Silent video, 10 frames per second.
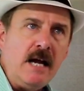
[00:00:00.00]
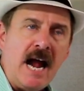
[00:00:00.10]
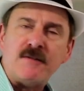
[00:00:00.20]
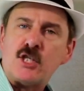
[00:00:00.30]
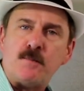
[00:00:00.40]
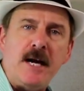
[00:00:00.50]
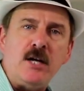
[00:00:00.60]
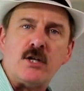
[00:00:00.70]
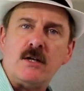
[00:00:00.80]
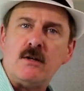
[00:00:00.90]
have a
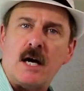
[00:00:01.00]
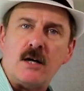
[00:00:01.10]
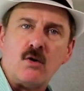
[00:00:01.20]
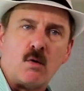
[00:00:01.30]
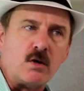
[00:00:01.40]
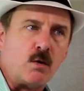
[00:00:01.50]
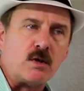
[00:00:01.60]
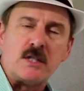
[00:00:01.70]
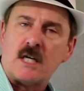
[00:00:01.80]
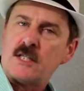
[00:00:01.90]
speech and uh, do, or
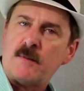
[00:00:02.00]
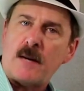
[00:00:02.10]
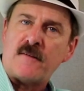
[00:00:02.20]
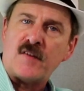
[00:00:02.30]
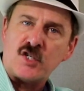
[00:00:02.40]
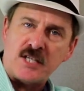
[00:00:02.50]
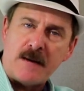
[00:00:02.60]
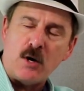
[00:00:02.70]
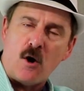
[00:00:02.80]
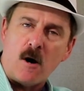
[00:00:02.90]
do a, some type of a
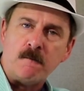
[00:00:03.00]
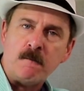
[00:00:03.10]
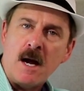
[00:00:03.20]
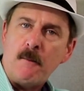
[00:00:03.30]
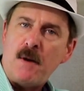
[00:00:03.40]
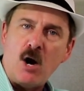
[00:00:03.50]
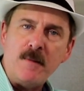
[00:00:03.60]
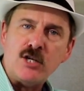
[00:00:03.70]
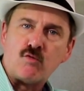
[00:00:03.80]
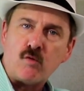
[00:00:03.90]
seminar, by
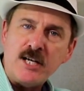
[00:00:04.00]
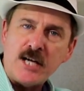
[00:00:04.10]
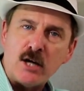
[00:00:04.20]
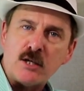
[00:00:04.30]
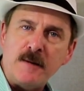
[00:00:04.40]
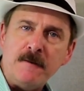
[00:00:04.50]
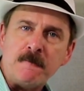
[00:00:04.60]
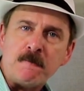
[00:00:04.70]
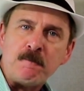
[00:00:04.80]
all means, reach out to me.